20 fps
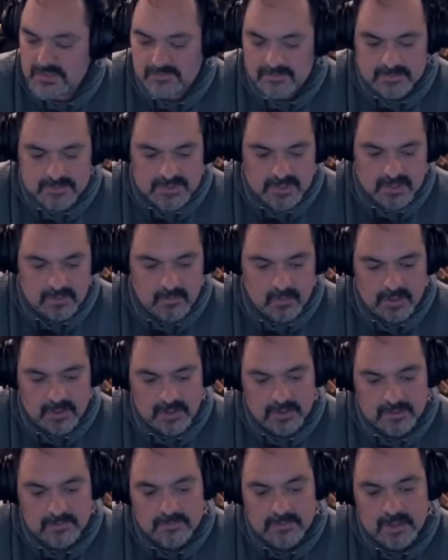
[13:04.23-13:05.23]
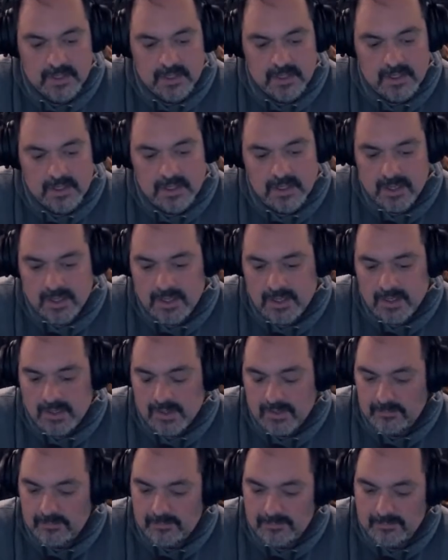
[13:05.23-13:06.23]
from somewhere
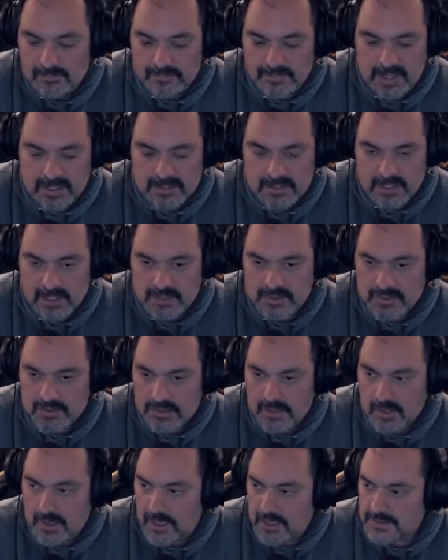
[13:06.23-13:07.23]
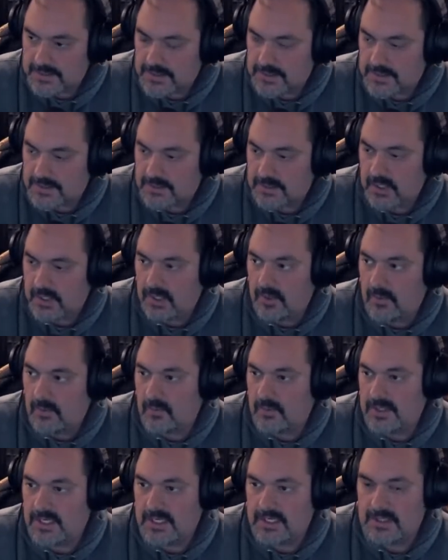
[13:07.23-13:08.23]
um, that does trucks,
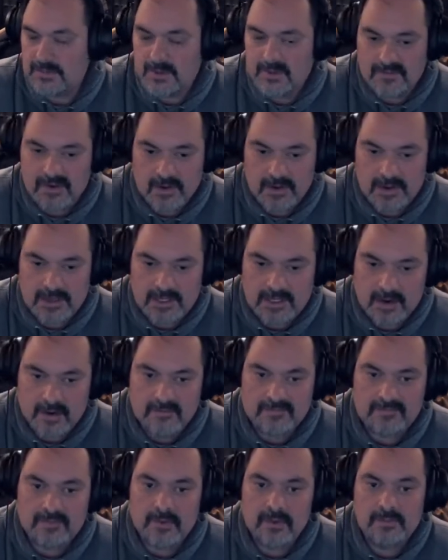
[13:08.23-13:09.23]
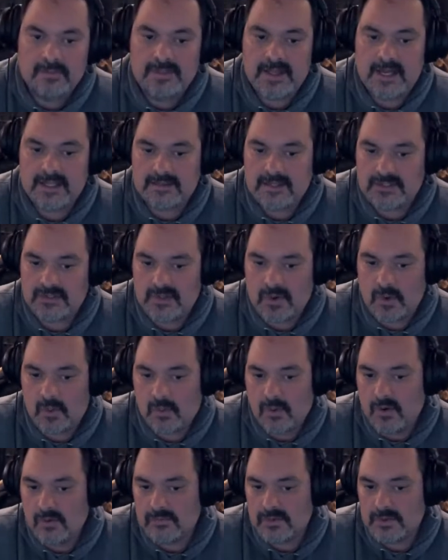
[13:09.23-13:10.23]
you need to be very careful that they
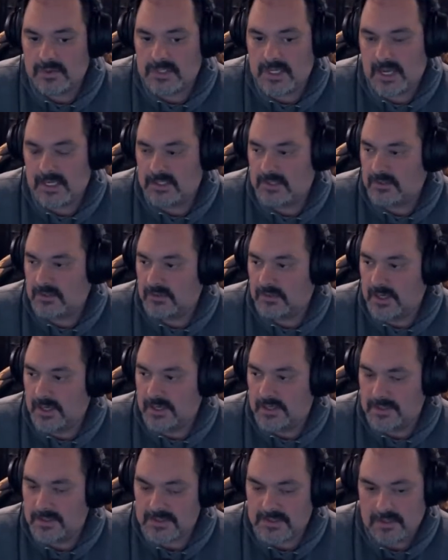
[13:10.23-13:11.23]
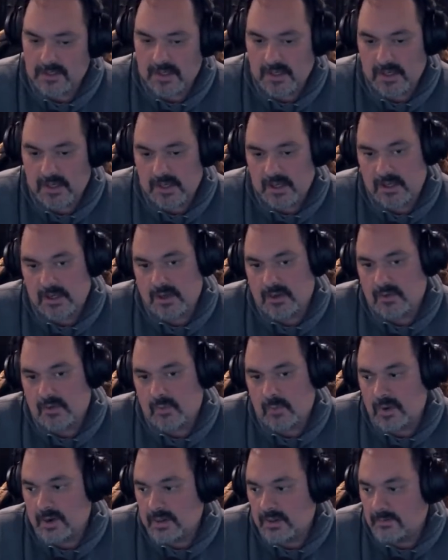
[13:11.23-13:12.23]
don't over tighten your lugs.
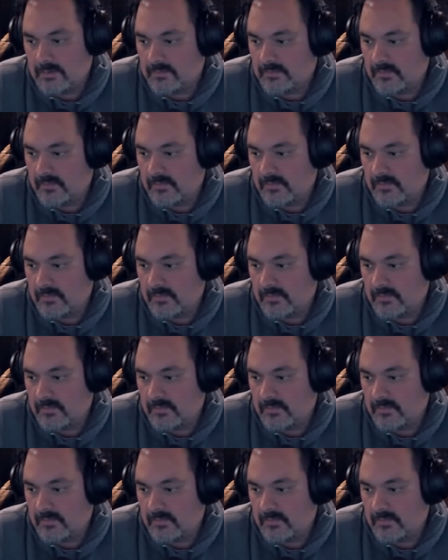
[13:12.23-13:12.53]
One of the,